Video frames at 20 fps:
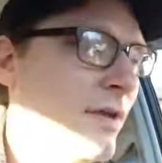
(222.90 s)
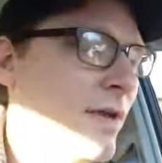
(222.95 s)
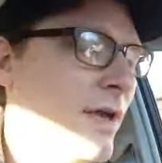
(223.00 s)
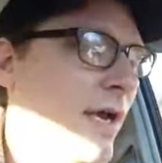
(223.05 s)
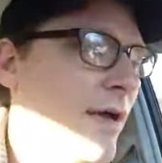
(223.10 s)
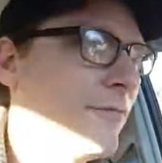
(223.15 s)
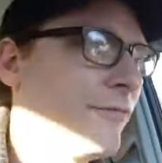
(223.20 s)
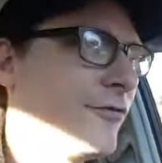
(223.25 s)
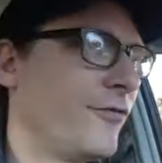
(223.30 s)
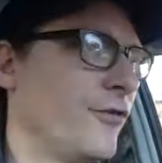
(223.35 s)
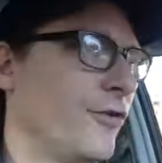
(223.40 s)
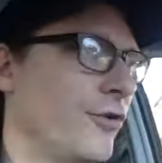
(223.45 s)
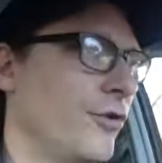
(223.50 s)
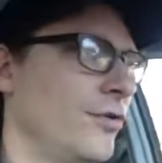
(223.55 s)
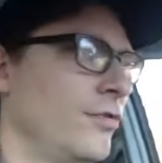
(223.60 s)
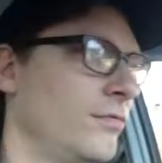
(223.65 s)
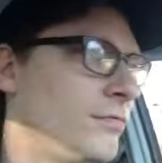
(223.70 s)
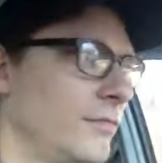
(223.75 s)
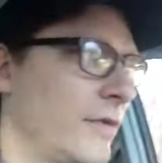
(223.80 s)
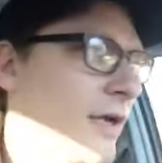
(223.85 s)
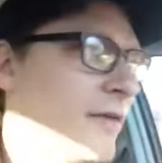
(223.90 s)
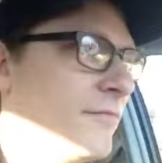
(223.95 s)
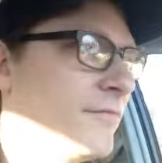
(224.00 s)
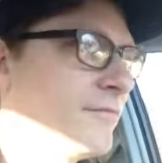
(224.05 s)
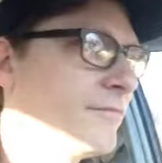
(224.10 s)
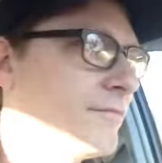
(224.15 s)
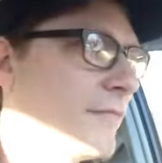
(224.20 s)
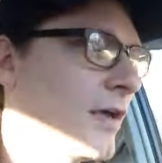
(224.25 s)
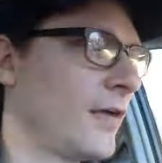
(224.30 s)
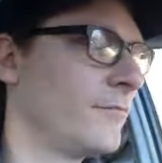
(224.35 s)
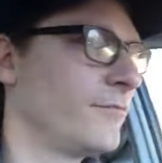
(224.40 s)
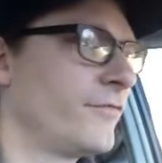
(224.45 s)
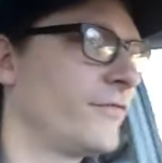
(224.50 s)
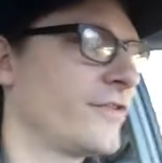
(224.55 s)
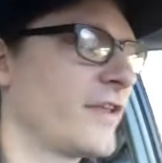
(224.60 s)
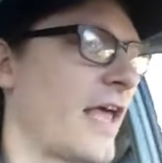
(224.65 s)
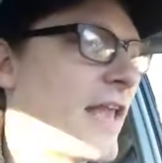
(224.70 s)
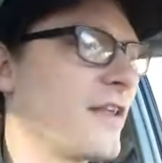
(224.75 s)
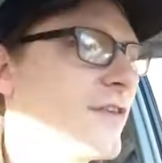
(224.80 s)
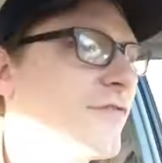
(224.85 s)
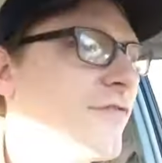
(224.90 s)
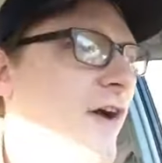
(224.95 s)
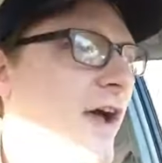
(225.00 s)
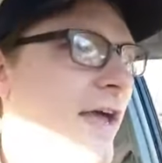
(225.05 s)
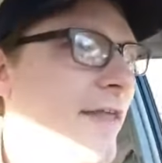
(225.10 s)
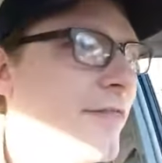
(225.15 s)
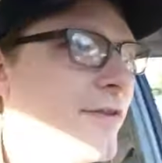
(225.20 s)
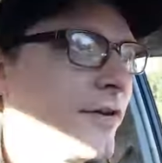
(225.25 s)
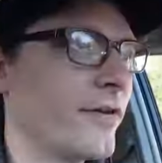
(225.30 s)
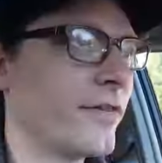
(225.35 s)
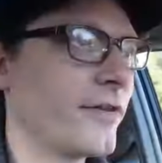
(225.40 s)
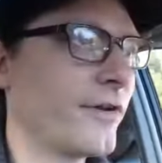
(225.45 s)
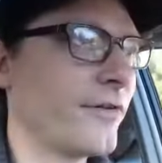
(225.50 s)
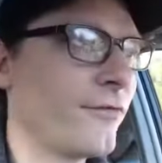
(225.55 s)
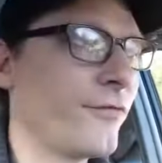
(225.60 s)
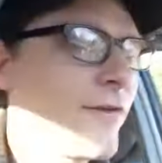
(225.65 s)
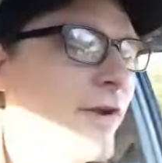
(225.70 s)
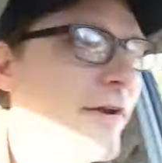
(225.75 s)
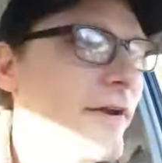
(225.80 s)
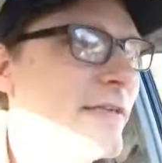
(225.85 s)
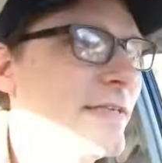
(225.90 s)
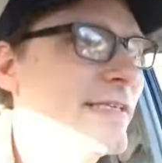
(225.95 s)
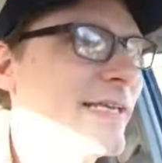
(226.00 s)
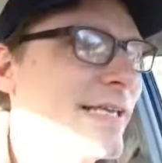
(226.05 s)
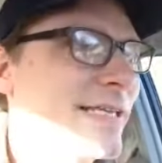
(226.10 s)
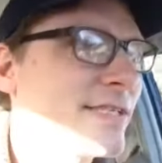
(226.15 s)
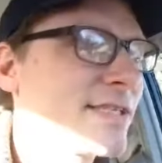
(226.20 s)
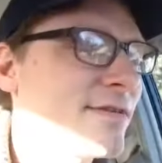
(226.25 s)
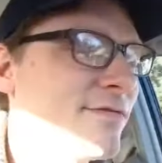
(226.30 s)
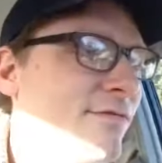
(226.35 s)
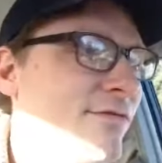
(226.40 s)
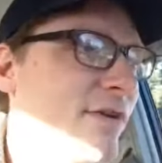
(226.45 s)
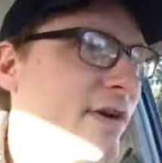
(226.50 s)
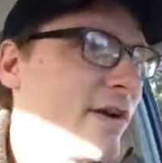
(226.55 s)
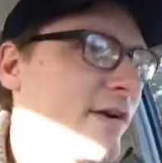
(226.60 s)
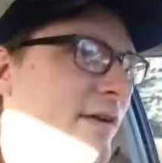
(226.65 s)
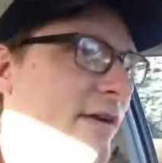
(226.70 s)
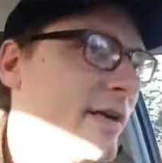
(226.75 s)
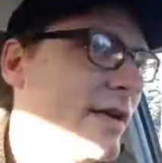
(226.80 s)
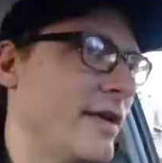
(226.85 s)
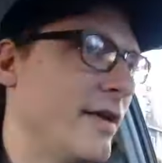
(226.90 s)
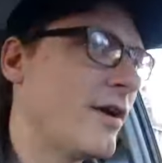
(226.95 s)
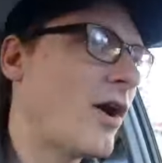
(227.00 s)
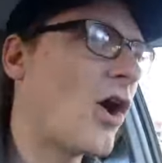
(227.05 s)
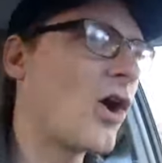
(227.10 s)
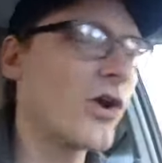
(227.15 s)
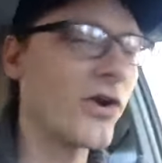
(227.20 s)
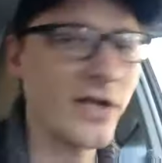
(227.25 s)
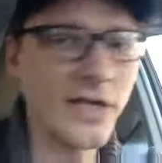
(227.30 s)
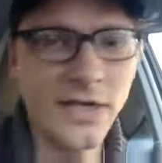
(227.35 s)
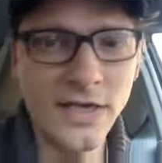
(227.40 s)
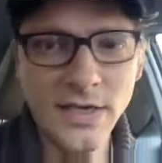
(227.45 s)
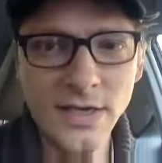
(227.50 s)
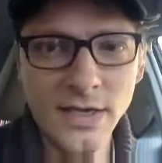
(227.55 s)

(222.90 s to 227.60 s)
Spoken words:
I'm full. I'm satisfied. They're very dense and very hearty.